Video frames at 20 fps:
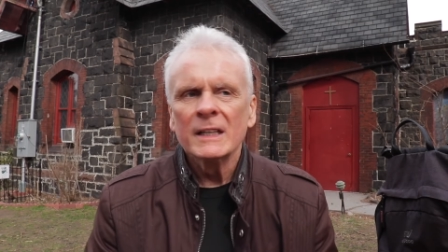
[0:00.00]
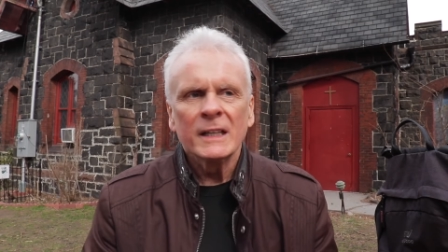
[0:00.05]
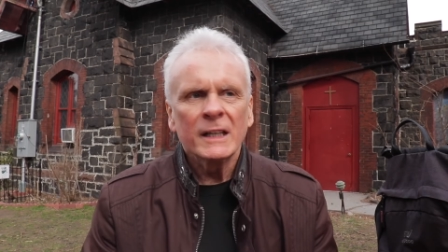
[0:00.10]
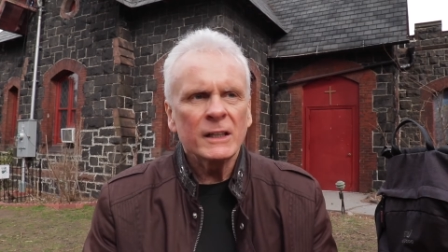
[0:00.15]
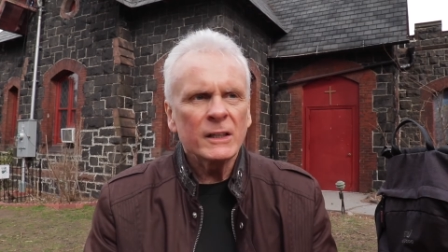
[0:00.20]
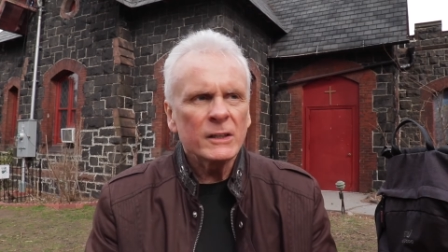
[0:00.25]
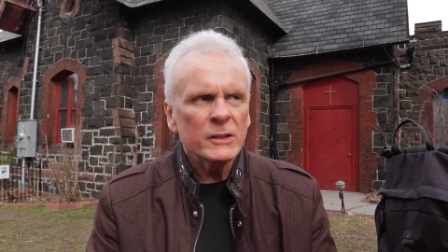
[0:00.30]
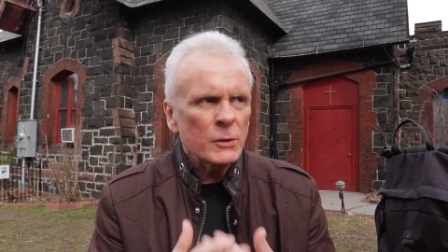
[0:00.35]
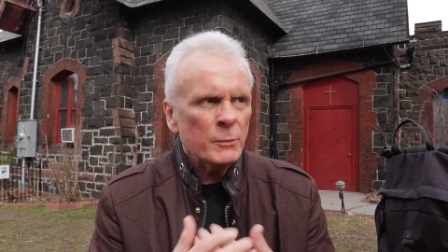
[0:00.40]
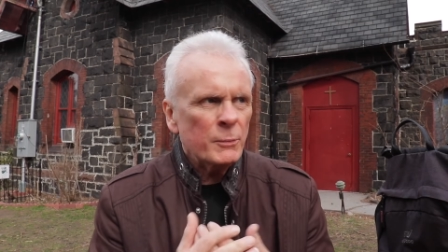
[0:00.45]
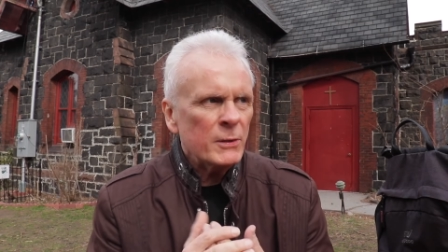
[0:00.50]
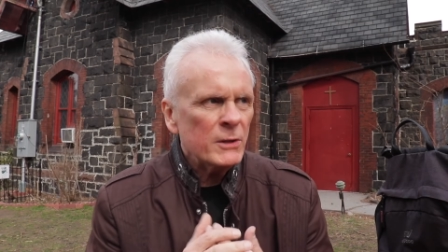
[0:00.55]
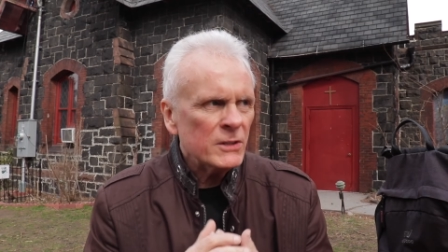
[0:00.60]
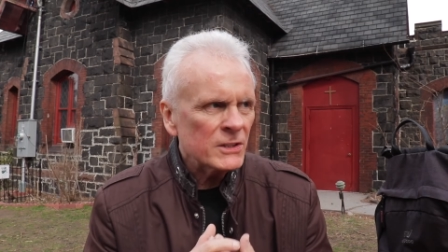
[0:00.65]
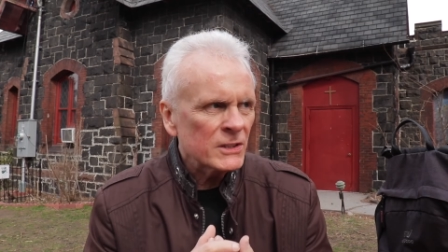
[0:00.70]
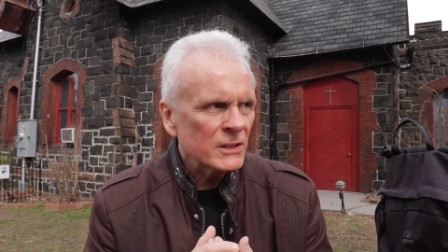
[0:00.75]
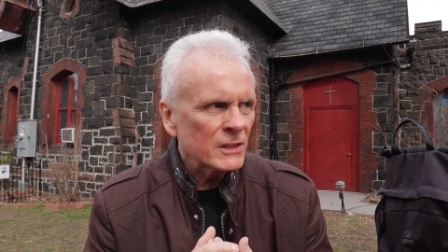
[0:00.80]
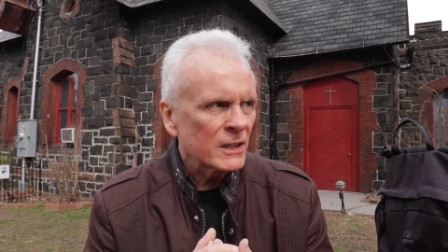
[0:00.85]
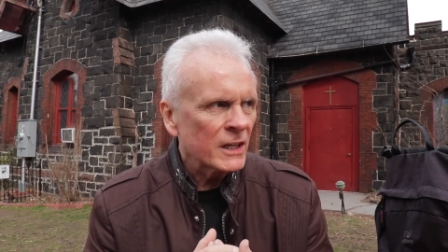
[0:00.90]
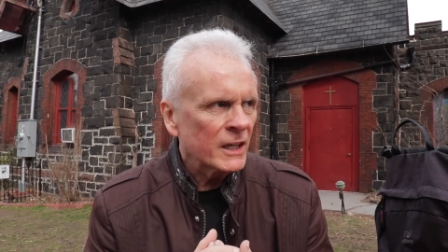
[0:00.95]
And on your
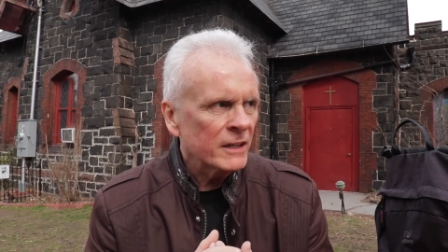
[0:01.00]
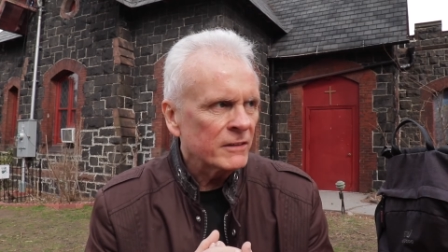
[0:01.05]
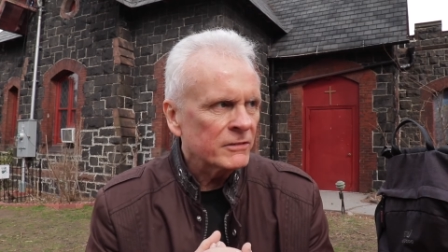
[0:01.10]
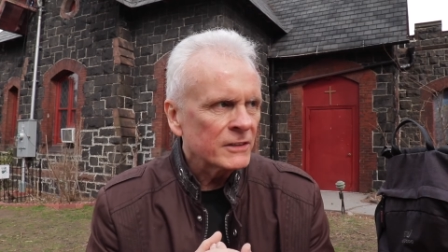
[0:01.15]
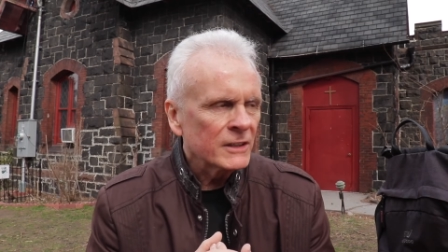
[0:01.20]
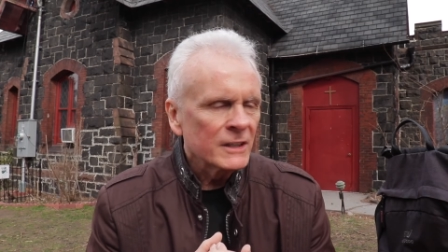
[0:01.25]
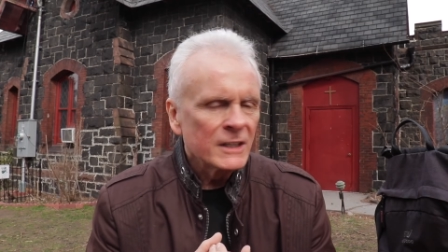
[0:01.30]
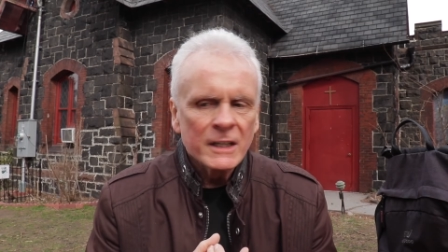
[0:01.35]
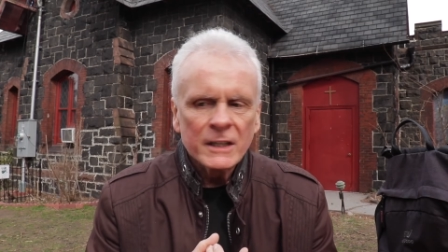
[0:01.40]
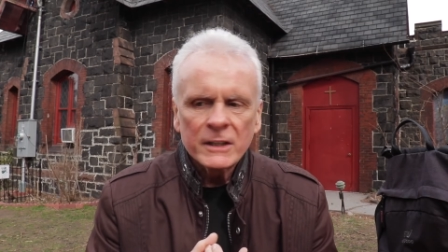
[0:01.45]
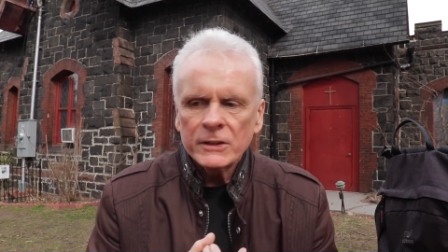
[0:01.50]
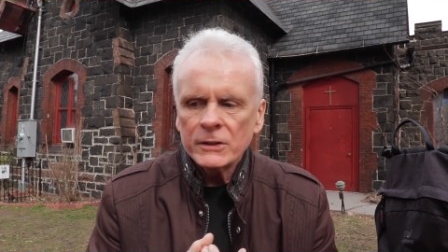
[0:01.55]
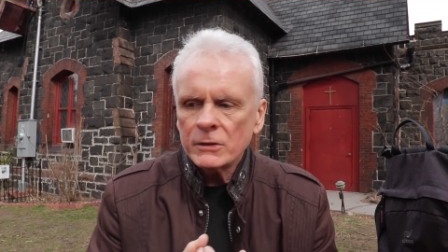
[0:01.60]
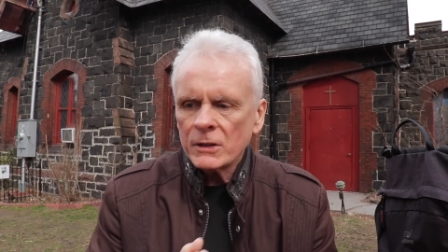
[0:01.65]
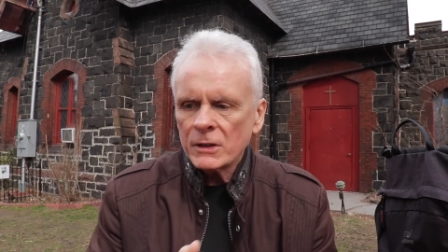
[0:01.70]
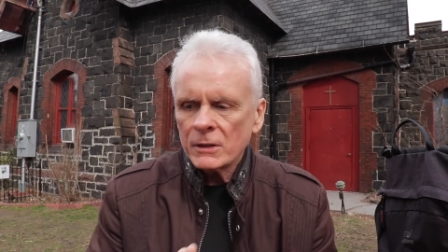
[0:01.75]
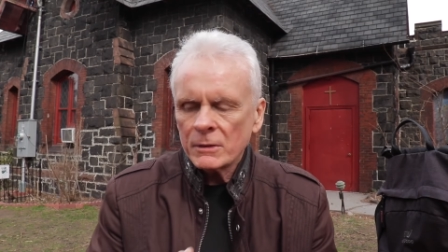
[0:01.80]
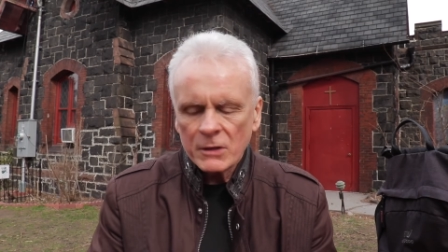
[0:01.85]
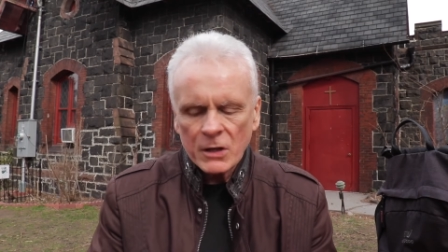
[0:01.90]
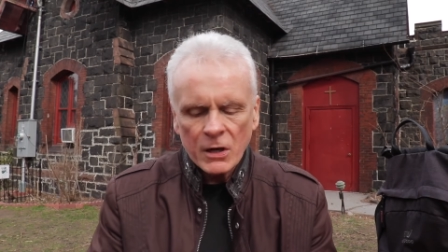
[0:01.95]
personal life, you
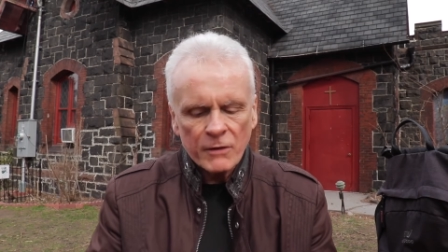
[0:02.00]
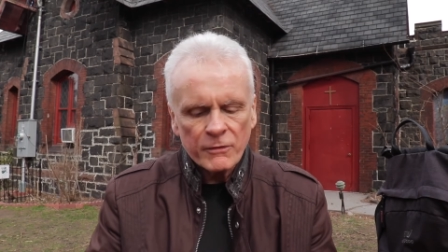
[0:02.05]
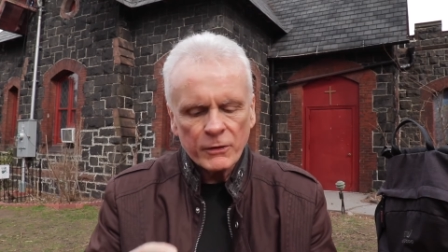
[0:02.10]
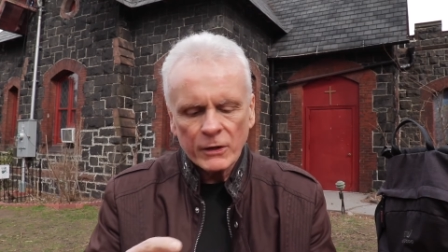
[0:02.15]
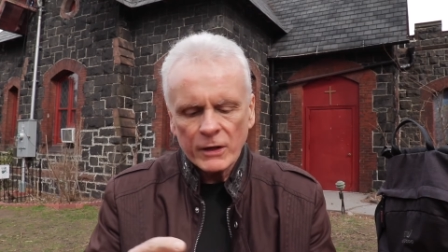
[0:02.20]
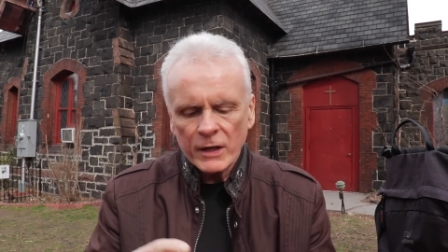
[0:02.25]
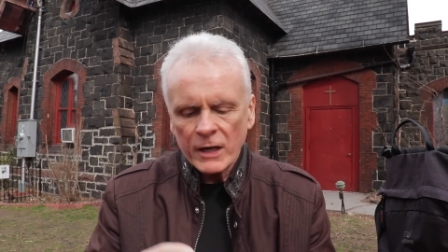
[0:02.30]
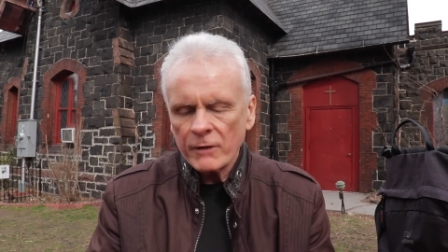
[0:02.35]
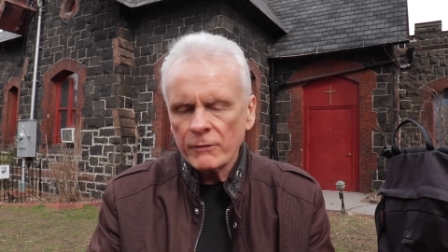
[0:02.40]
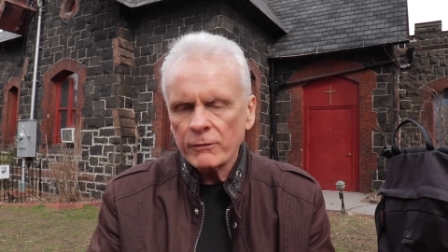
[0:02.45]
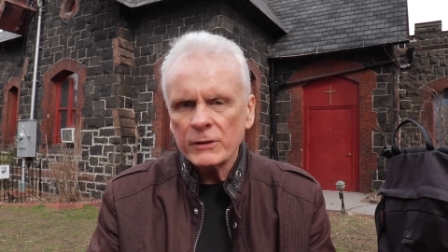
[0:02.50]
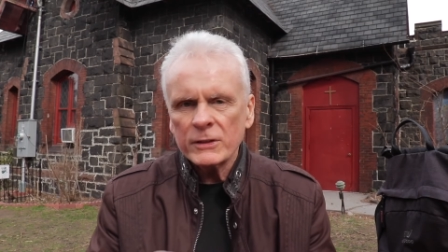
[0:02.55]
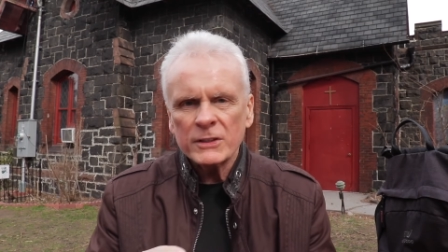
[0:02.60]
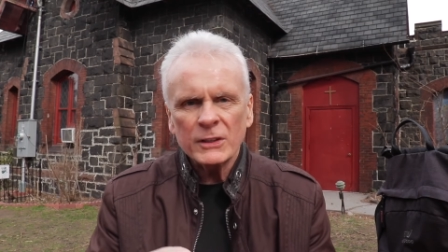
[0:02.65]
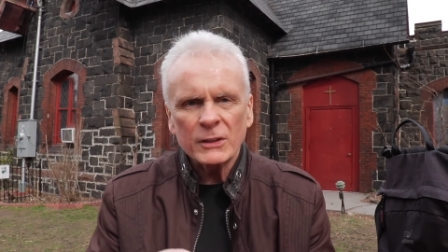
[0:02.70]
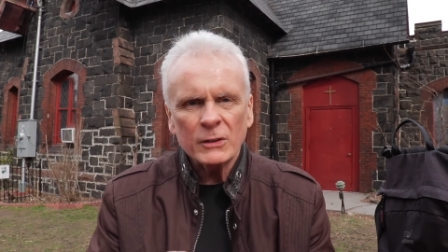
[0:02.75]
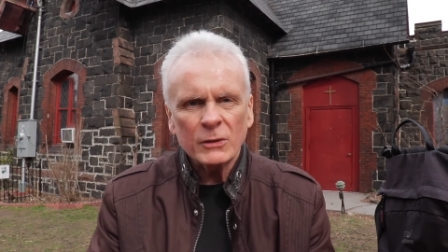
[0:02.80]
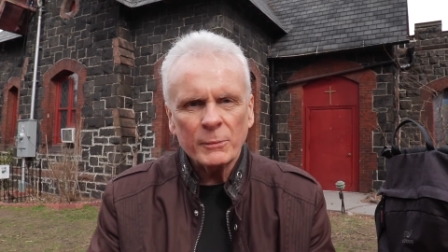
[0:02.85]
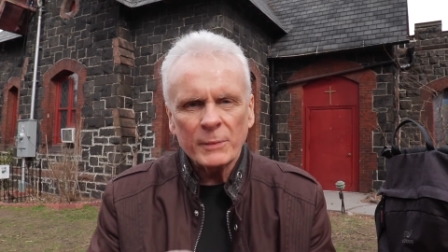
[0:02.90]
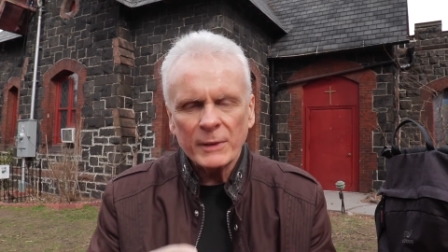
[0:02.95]
could cover every
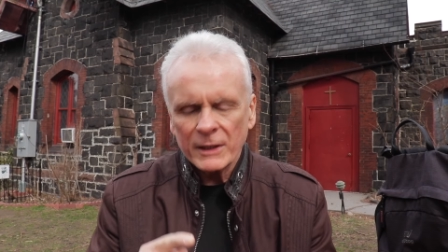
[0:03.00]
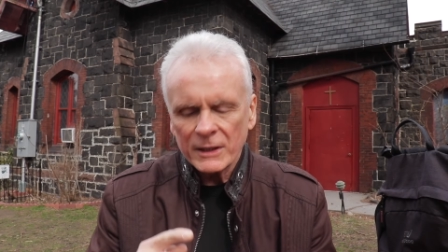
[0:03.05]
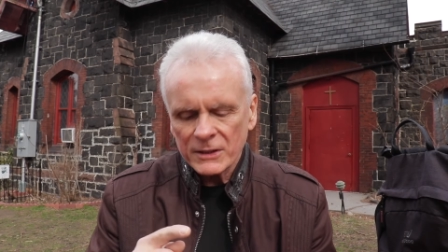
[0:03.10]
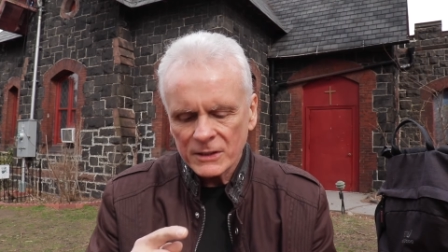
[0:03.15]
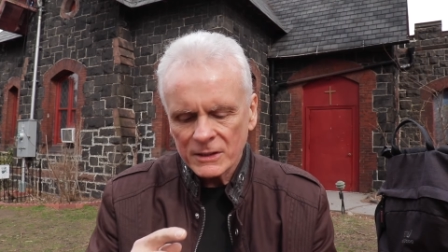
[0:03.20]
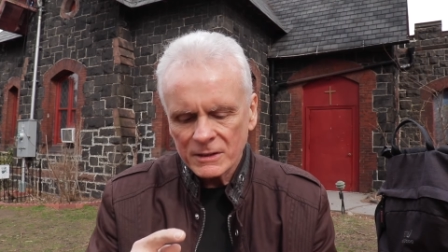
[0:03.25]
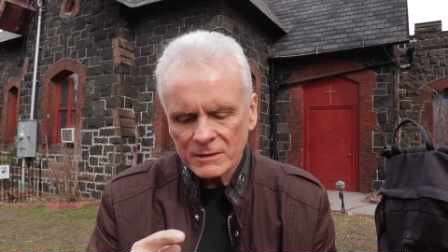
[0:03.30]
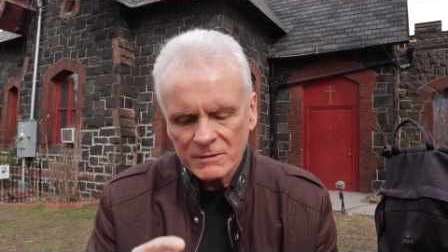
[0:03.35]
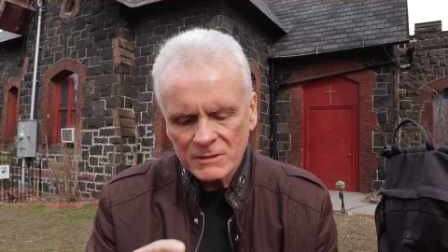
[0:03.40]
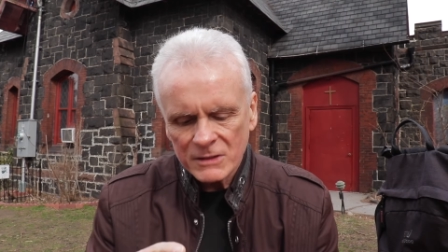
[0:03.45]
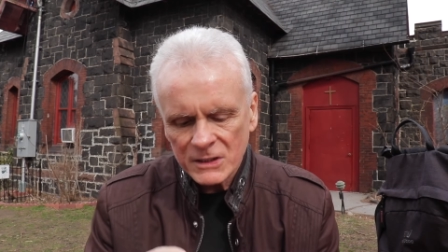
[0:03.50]
single base,